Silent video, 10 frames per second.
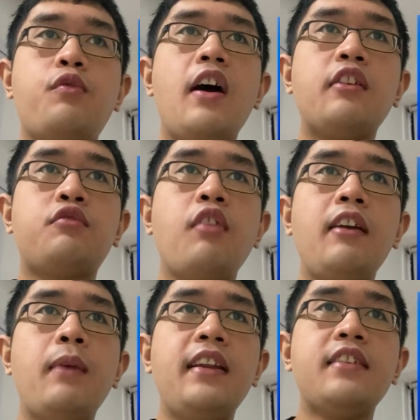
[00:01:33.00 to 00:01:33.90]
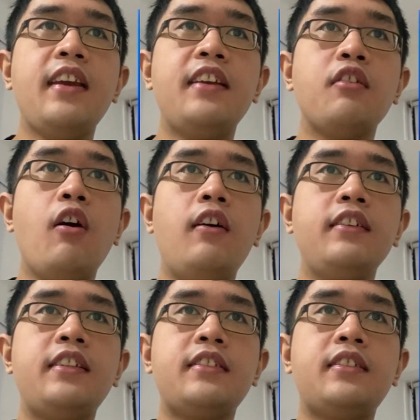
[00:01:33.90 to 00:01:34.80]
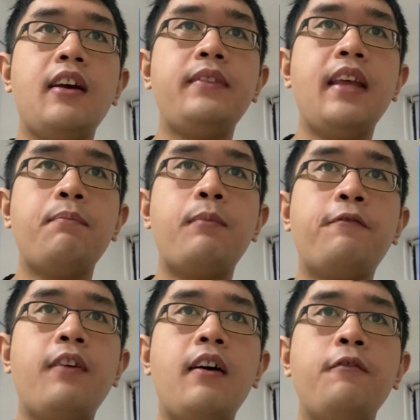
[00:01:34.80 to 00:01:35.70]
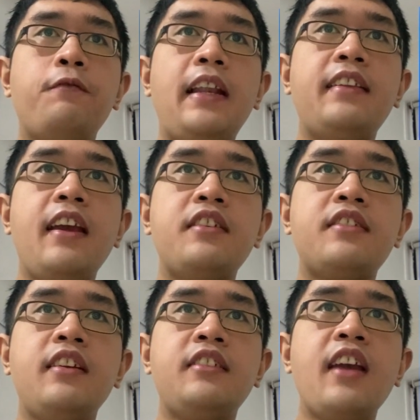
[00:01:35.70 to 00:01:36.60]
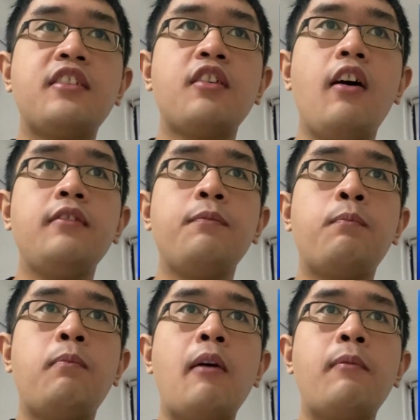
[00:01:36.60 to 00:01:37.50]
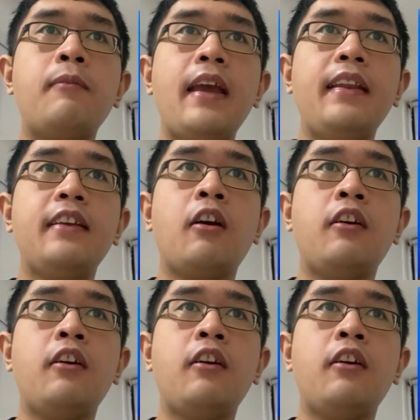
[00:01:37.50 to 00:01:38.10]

CrowdStrike managed its own system that performed validation checks on problematic